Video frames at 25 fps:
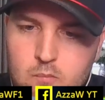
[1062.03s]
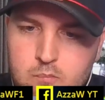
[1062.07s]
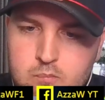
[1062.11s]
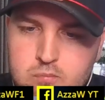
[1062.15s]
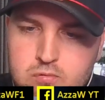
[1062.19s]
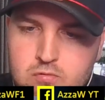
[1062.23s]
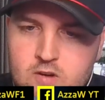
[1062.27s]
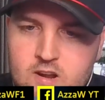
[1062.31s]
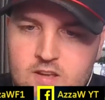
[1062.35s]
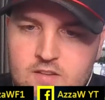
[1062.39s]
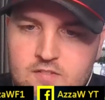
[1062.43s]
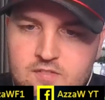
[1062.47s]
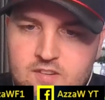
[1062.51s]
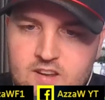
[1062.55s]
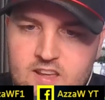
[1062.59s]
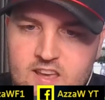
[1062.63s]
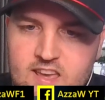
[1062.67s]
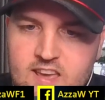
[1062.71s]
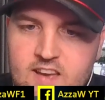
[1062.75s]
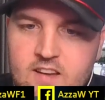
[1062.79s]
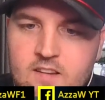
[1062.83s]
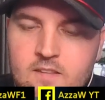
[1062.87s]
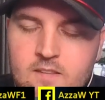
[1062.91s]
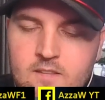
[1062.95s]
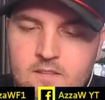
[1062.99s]
briefly
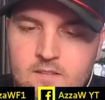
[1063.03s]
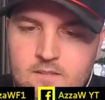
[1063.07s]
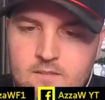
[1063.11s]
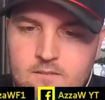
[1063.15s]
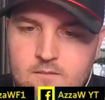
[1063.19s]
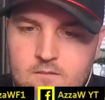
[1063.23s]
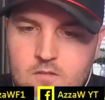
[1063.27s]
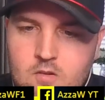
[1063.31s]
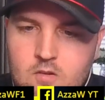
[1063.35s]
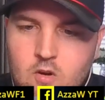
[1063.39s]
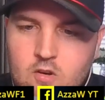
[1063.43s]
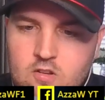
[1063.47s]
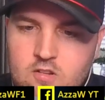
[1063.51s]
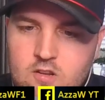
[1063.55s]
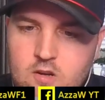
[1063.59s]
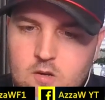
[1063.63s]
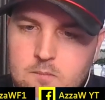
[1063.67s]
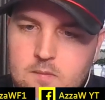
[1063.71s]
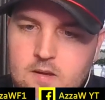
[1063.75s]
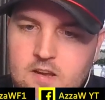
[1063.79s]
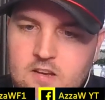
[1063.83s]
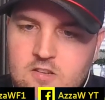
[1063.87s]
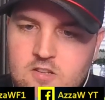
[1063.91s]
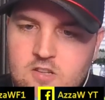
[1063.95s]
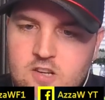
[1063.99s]
here. Nice little
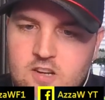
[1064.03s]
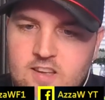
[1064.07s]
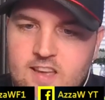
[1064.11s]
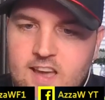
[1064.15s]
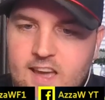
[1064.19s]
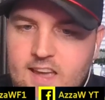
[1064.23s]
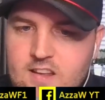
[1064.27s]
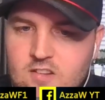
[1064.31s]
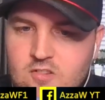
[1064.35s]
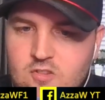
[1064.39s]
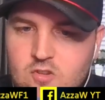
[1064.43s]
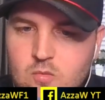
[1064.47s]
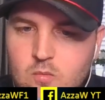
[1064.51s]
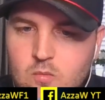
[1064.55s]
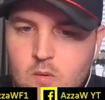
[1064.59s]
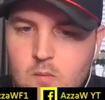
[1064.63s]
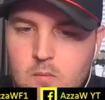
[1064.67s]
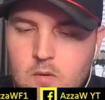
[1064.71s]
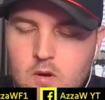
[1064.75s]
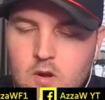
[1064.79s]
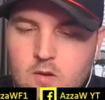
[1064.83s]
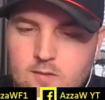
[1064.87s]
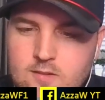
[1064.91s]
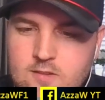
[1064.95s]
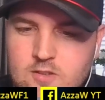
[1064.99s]
bit of chicane someone.
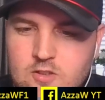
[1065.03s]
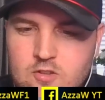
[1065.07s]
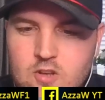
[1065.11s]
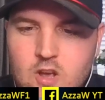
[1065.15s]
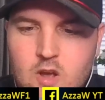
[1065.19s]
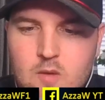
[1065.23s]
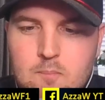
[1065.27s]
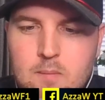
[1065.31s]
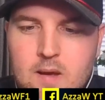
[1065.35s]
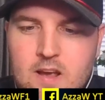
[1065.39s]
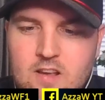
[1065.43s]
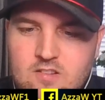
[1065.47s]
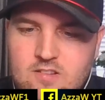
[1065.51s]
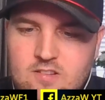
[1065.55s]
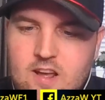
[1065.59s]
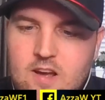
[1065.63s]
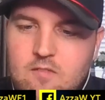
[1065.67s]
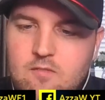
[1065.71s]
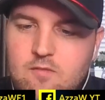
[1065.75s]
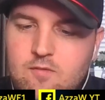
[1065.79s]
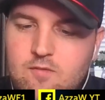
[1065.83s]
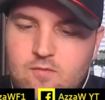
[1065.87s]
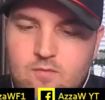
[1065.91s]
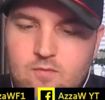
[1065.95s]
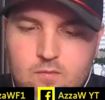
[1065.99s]
But can we just go past that?
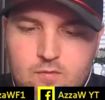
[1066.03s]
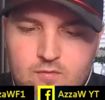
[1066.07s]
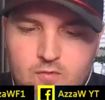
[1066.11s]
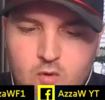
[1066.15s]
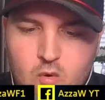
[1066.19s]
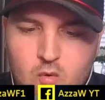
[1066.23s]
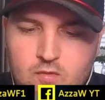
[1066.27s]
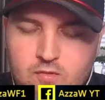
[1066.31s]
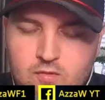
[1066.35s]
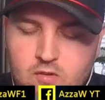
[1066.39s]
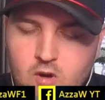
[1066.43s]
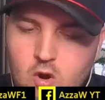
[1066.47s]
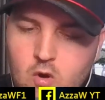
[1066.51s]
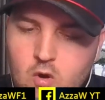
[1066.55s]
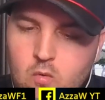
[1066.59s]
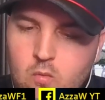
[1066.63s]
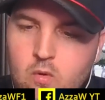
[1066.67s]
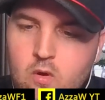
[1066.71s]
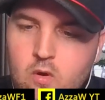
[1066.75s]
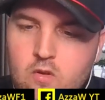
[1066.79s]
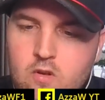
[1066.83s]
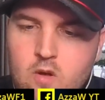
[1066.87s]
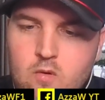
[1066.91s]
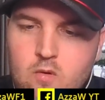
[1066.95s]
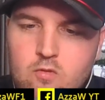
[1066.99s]
Full throttle.
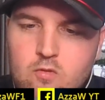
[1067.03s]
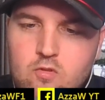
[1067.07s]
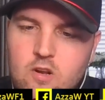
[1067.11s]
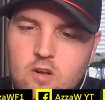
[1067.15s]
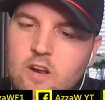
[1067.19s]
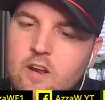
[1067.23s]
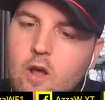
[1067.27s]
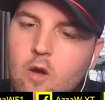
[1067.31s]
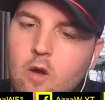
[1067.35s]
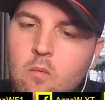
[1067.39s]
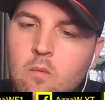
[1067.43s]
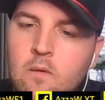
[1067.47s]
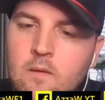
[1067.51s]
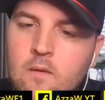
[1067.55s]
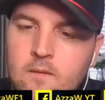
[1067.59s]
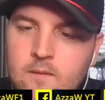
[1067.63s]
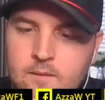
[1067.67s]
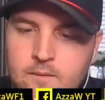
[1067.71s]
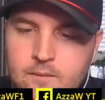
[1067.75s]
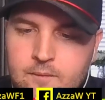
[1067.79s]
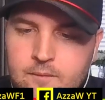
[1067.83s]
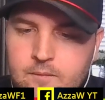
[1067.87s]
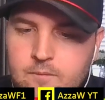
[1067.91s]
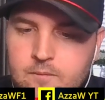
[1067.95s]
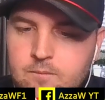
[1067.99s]
No one's to know.
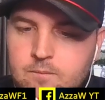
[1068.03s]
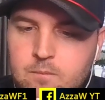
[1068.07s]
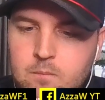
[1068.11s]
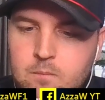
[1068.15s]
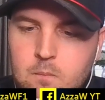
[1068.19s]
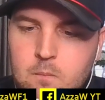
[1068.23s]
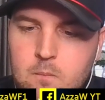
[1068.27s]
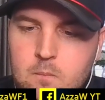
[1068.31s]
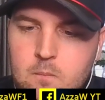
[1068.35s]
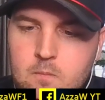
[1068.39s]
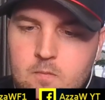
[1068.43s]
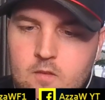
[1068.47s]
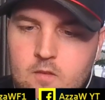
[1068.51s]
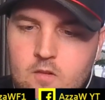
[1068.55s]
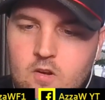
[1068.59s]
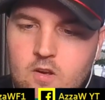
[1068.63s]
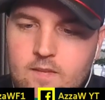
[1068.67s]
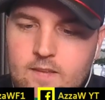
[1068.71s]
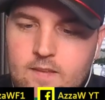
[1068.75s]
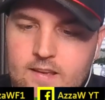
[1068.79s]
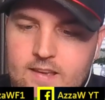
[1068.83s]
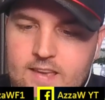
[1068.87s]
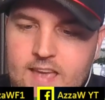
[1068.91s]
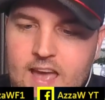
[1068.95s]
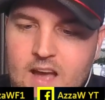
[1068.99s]
Look
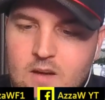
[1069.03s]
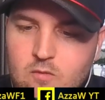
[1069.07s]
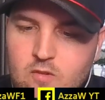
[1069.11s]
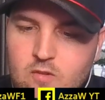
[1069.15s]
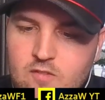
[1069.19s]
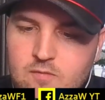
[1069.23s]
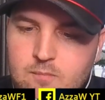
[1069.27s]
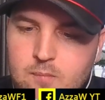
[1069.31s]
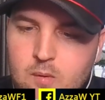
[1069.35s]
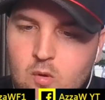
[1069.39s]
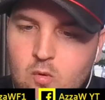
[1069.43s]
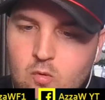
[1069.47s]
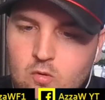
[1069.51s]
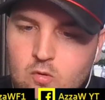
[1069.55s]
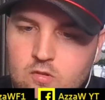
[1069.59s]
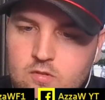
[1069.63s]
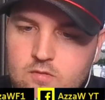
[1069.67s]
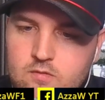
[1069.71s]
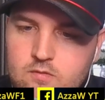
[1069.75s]
at the gap we've pulled.